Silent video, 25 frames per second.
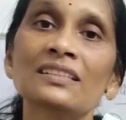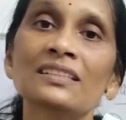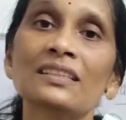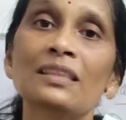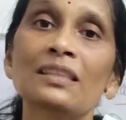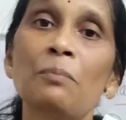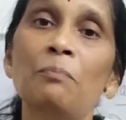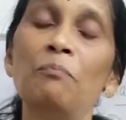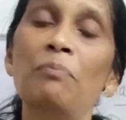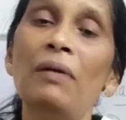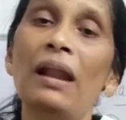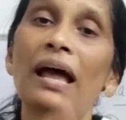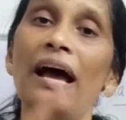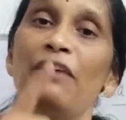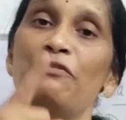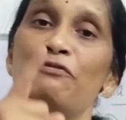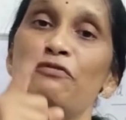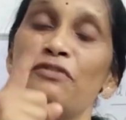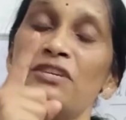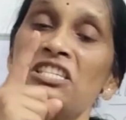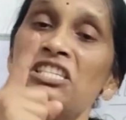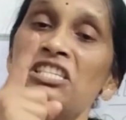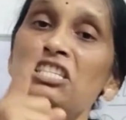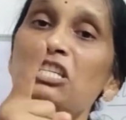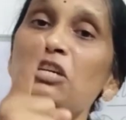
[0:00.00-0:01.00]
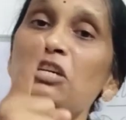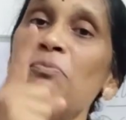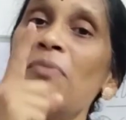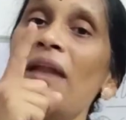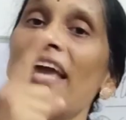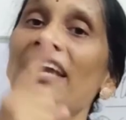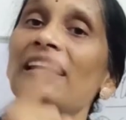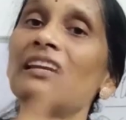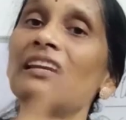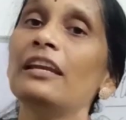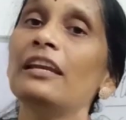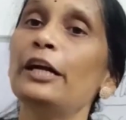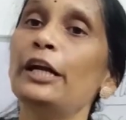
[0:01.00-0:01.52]
The first
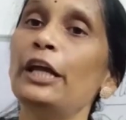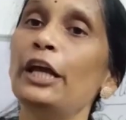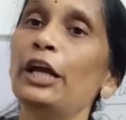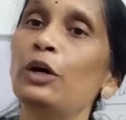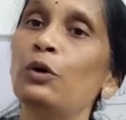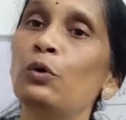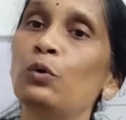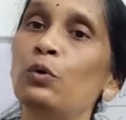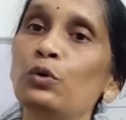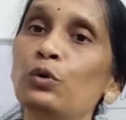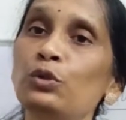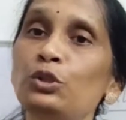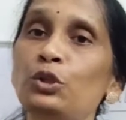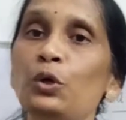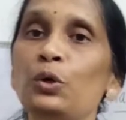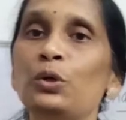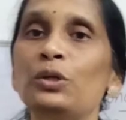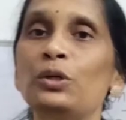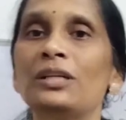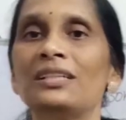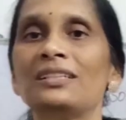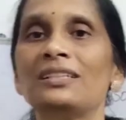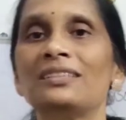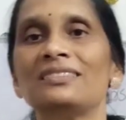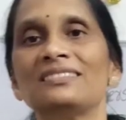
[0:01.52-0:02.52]
blind lady who took